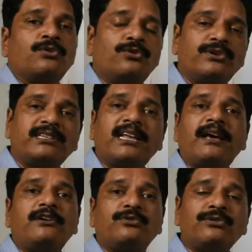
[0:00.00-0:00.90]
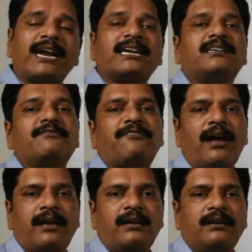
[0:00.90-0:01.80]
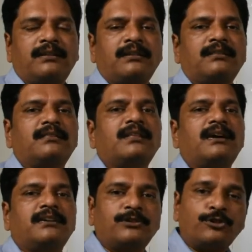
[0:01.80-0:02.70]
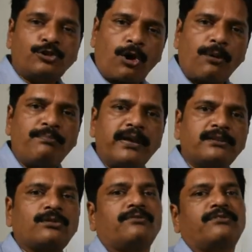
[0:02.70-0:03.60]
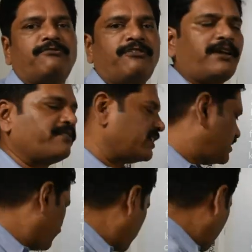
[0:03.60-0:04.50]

who is there to rectify the drawbacks of the five kingdom